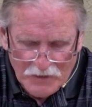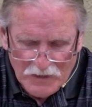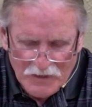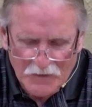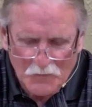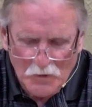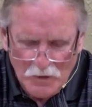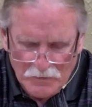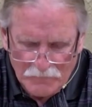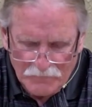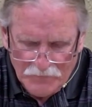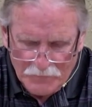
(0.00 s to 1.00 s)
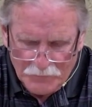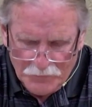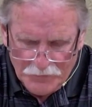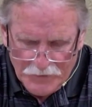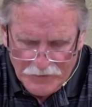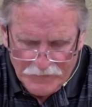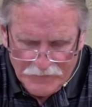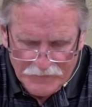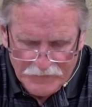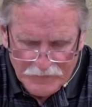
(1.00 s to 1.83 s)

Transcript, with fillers: anyone that breathed